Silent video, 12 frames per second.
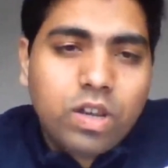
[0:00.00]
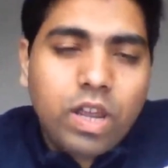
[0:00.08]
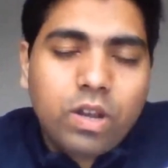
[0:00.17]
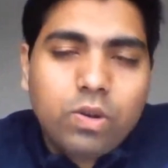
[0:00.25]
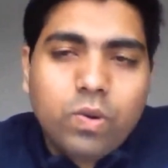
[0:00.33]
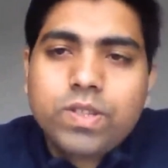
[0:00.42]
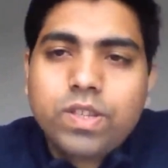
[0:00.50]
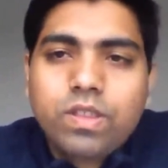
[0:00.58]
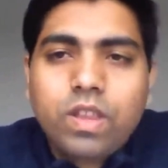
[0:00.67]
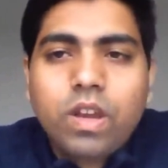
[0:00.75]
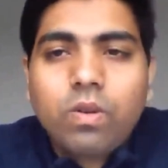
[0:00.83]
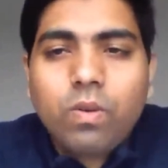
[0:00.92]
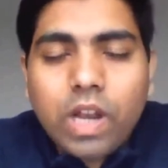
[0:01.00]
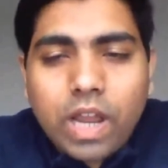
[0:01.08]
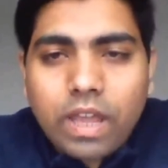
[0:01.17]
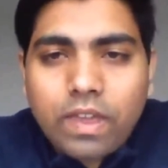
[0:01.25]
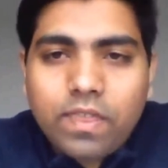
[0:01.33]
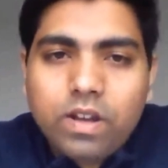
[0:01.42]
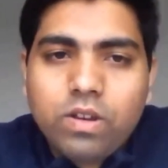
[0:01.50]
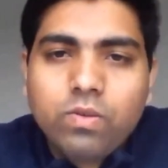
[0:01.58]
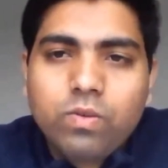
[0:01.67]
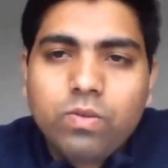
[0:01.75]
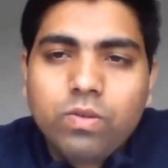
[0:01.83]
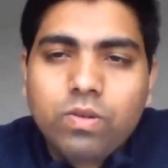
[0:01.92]
Take courses that you like, that
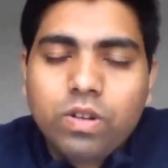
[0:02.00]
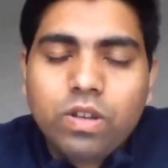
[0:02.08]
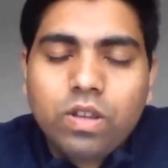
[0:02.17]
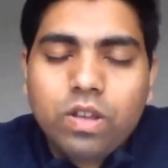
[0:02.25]
you